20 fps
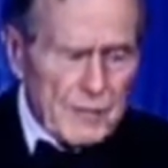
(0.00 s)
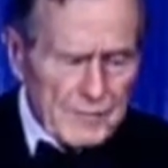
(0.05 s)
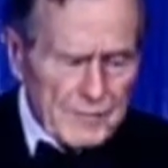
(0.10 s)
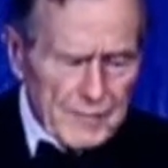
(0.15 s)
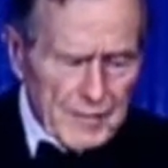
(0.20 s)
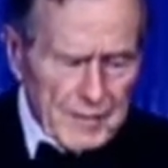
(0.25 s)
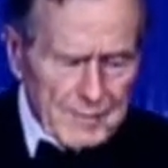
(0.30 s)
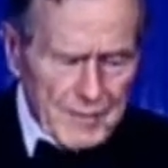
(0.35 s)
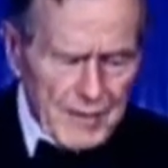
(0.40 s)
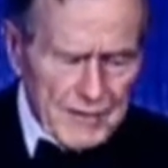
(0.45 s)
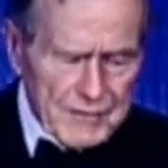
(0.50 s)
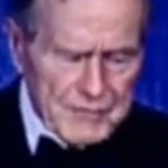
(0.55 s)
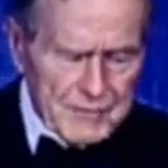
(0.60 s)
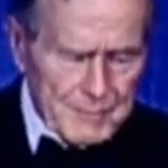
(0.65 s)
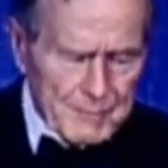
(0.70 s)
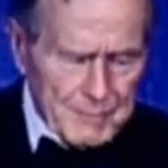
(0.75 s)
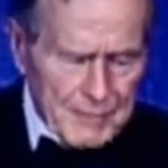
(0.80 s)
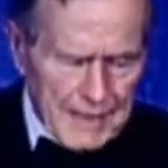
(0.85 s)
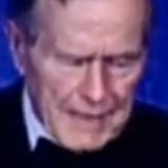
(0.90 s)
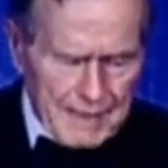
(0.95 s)
all very much.
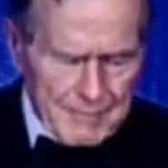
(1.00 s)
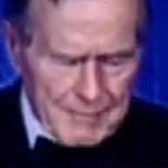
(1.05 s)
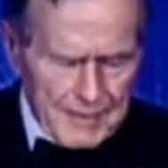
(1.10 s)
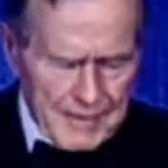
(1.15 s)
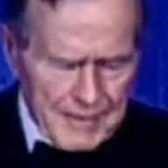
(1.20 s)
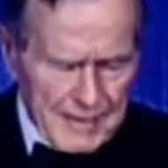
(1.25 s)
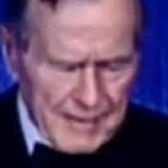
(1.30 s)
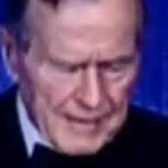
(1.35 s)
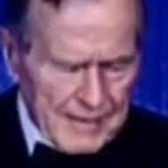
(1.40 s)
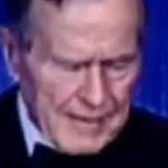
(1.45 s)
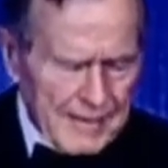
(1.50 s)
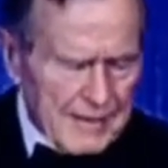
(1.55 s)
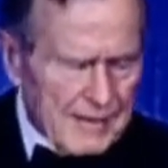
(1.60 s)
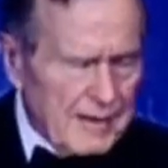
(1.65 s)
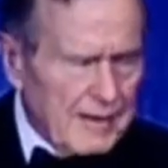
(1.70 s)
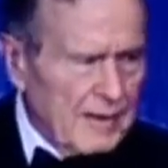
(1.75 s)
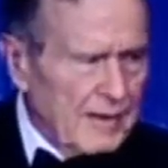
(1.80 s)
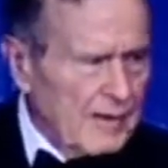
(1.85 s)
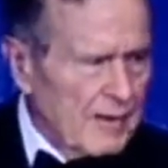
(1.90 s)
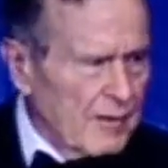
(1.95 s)
And Bob,
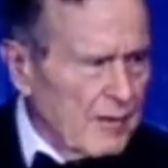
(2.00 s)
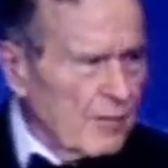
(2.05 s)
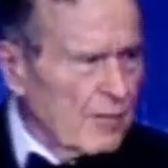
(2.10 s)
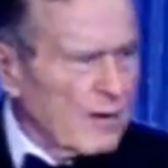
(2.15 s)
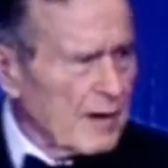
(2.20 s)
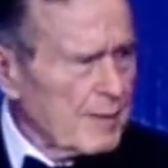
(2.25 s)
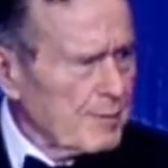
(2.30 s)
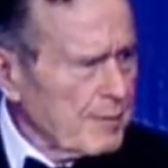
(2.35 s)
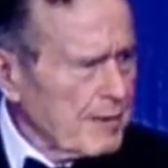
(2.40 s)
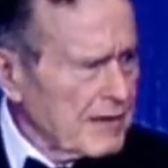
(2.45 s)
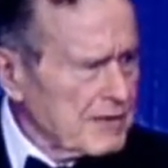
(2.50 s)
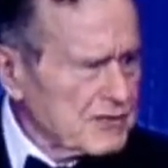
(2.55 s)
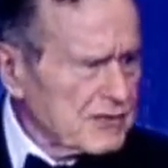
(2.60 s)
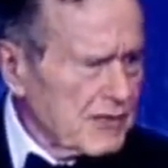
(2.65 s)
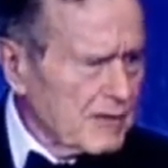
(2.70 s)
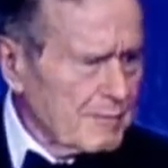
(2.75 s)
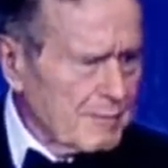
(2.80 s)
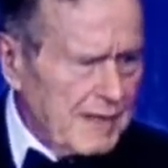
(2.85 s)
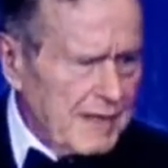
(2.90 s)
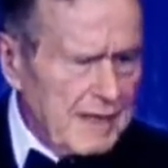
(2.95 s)
what a
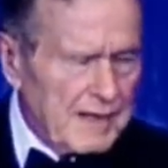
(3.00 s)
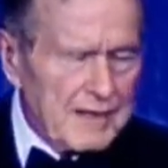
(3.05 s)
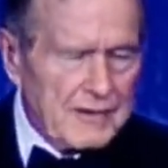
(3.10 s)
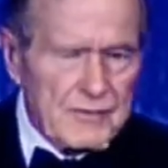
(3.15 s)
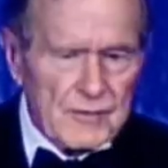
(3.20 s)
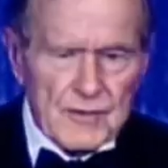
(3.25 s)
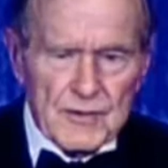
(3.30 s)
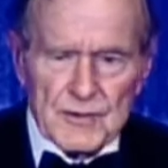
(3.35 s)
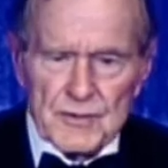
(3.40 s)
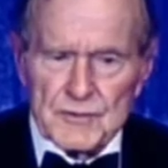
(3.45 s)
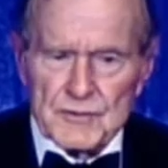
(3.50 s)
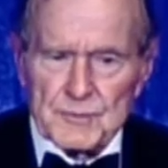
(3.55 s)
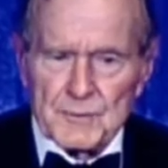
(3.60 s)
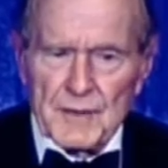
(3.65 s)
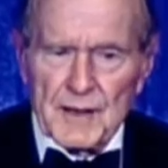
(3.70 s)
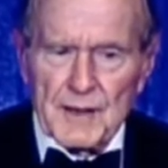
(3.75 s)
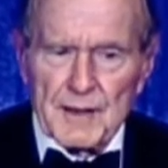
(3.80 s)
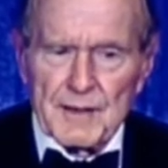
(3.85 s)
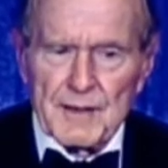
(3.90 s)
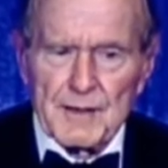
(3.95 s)
pleasure to be introduced
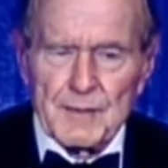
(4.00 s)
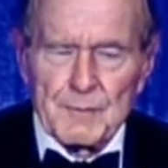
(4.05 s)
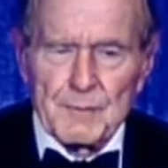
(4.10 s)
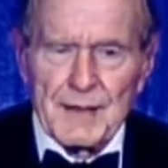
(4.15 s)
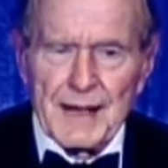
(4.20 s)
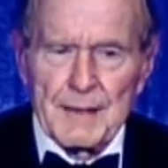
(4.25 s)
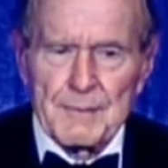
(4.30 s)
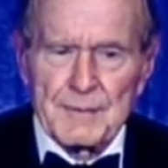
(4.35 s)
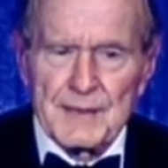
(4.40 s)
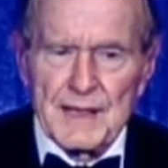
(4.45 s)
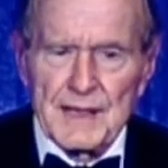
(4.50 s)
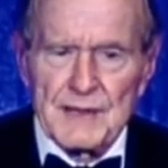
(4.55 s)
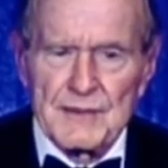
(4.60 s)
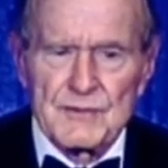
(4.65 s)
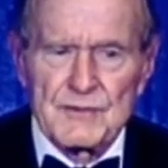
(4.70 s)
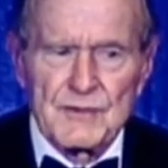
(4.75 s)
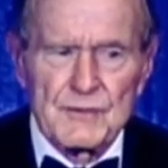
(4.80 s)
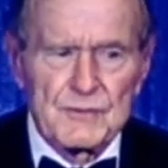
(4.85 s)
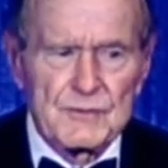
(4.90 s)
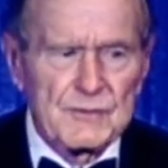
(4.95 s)
by Bob
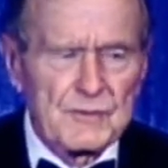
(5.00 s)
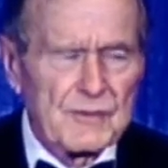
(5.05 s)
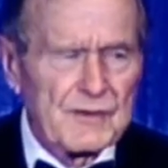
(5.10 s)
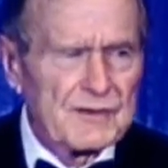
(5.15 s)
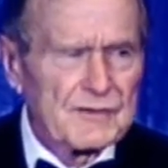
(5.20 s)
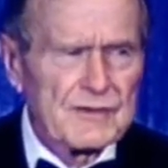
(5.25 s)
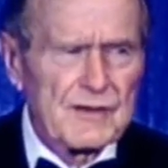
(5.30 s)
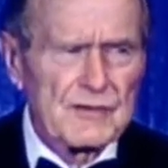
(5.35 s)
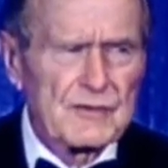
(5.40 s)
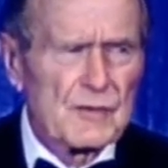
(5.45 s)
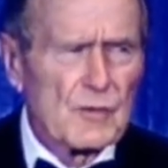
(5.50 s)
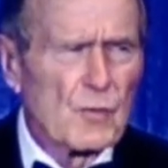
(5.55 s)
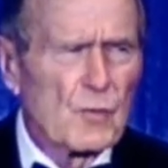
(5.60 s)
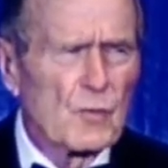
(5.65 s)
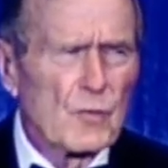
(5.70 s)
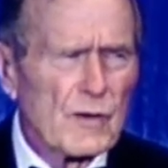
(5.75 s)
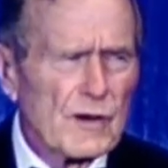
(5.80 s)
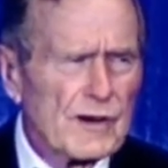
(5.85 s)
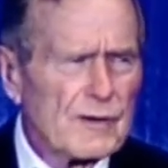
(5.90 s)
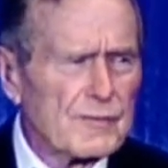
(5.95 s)
Gates, who's doing such a
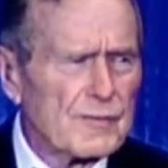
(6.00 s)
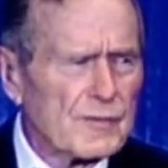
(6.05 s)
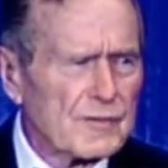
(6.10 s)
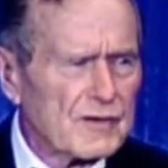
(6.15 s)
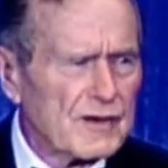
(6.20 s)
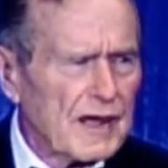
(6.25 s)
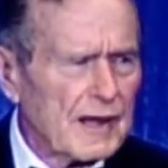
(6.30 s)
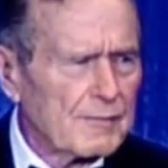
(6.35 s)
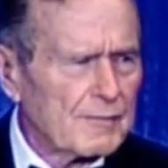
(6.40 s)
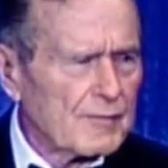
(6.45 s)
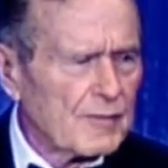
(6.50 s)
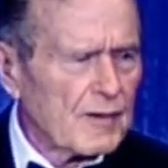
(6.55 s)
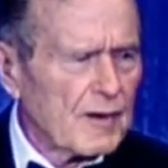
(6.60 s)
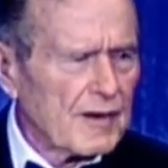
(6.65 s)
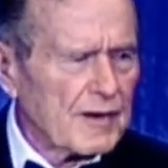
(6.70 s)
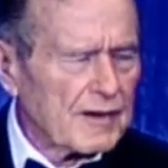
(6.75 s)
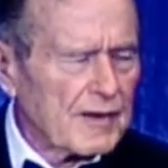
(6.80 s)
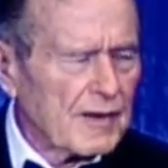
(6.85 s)
wonderful job for our